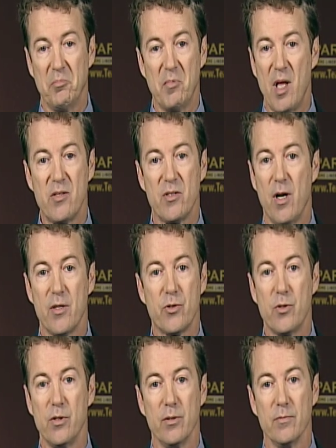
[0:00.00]
That's not
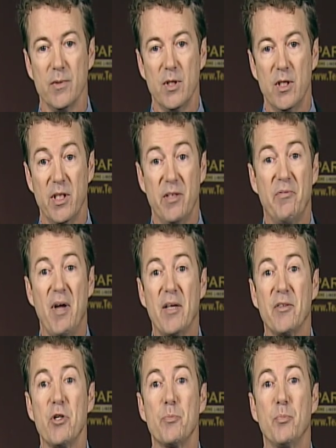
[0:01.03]
true. In fact,
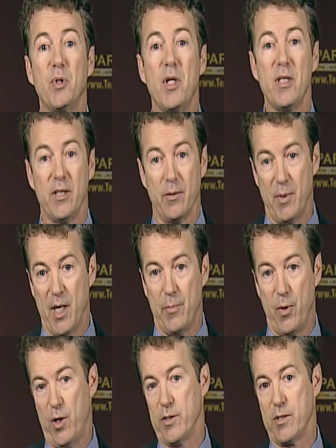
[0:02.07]
there's plenty of
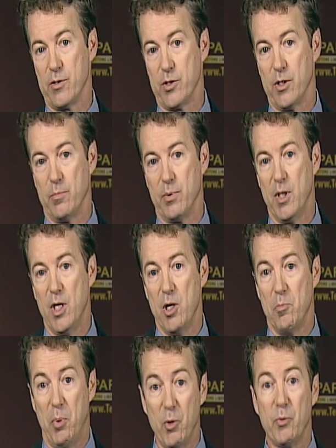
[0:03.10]
bipartisanship.
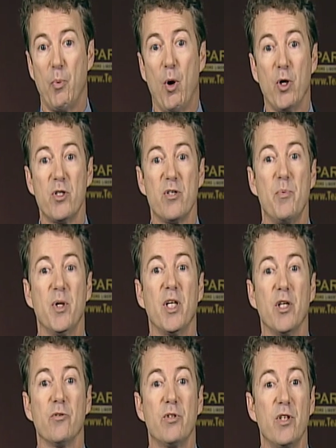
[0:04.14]
Both parties have been
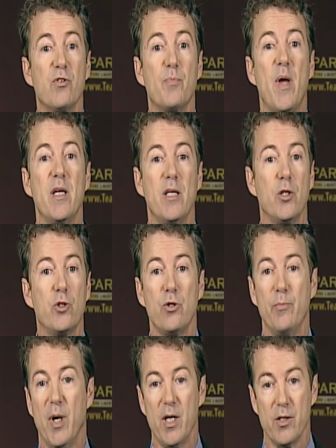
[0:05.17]
guilty of spending too
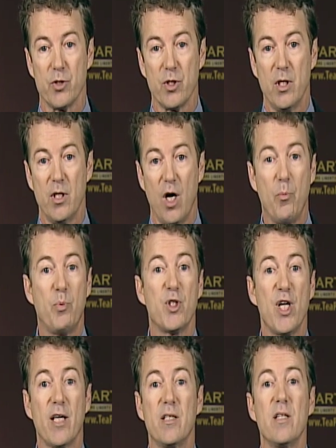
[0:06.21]
much, of
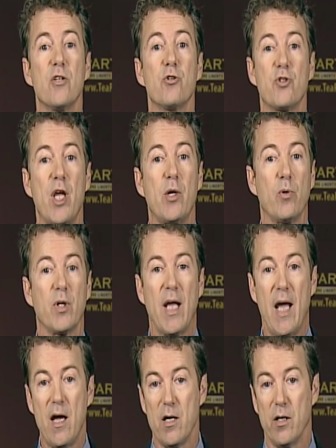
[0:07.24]
protecting their sacred
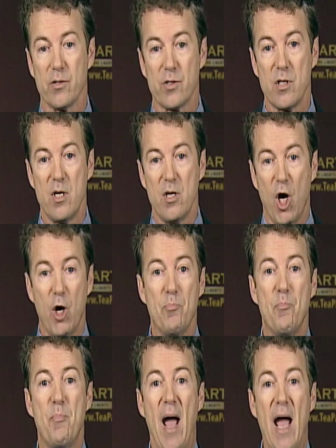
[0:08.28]
cows,
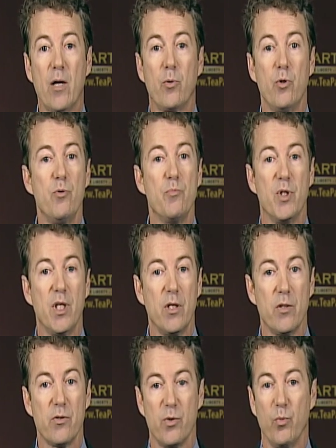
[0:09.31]
of backroom
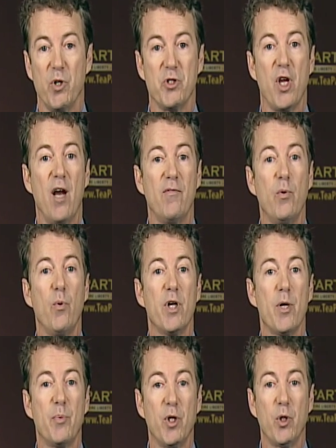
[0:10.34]
deals in which everyone
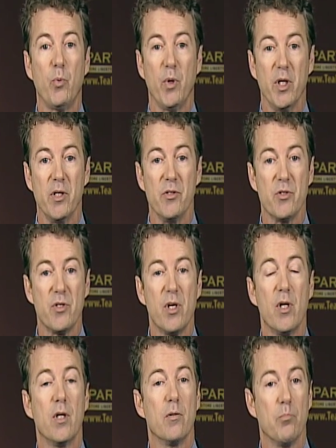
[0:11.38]
up here wins,
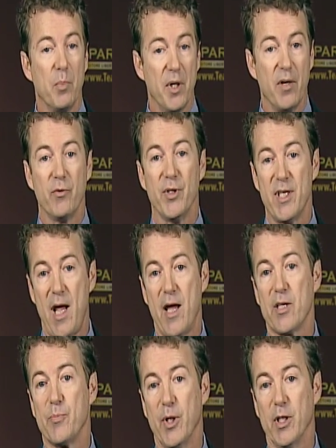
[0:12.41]
but every
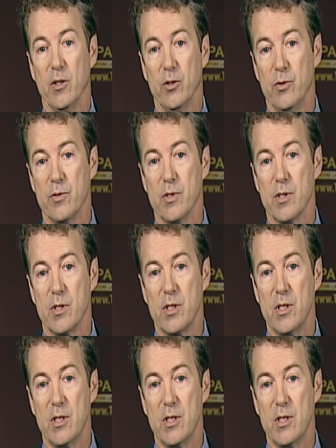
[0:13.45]
taxpayer loses.